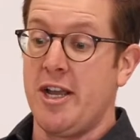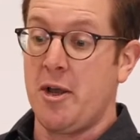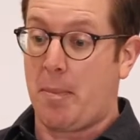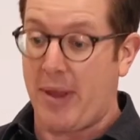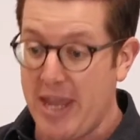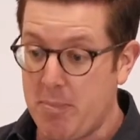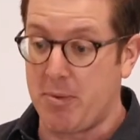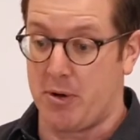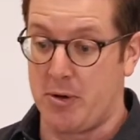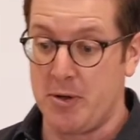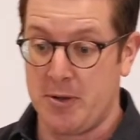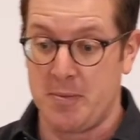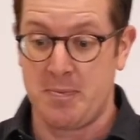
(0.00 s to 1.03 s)
people,
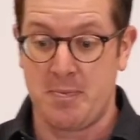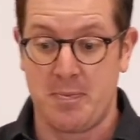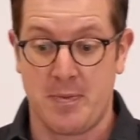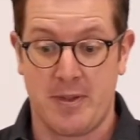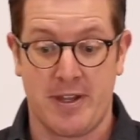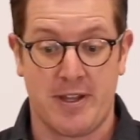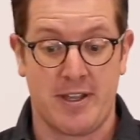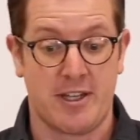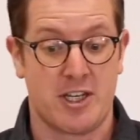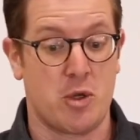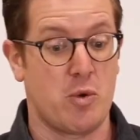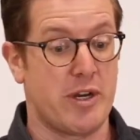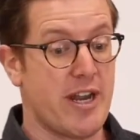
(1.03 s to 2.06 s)

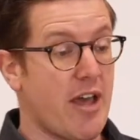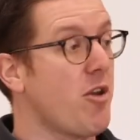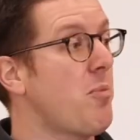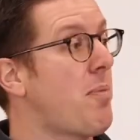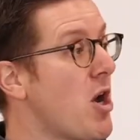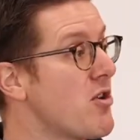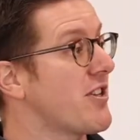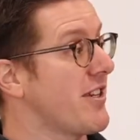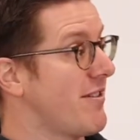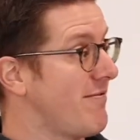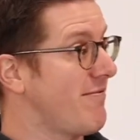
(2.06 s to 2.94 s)
to another person